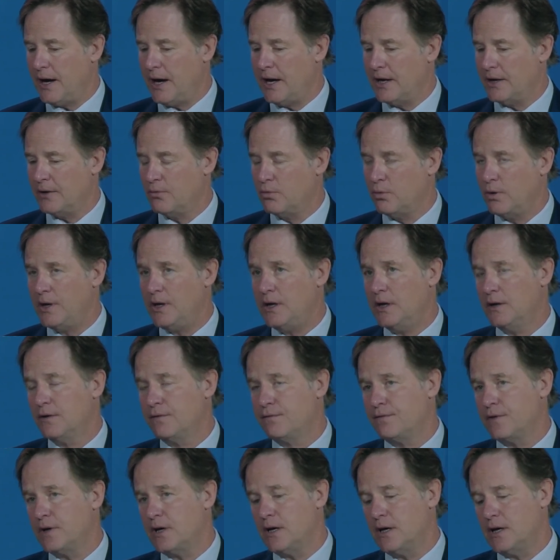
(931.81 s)
And we
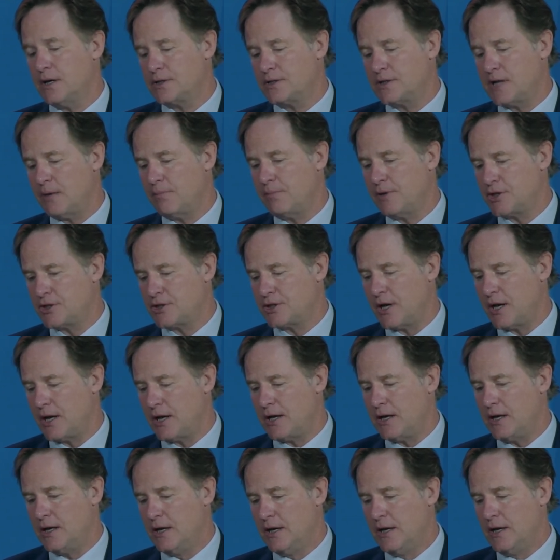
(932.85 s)
have uh, established
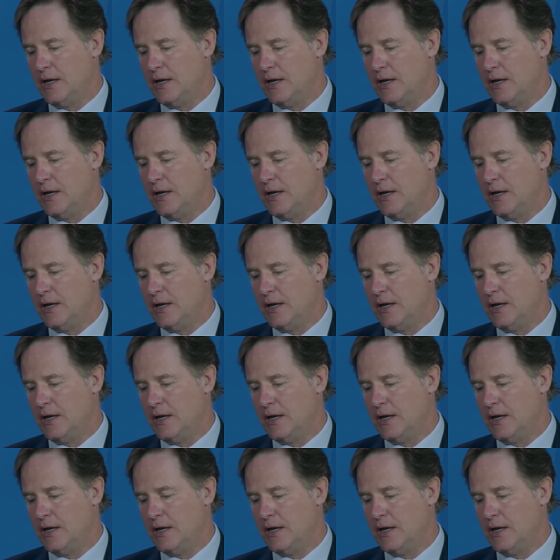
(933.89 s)
a,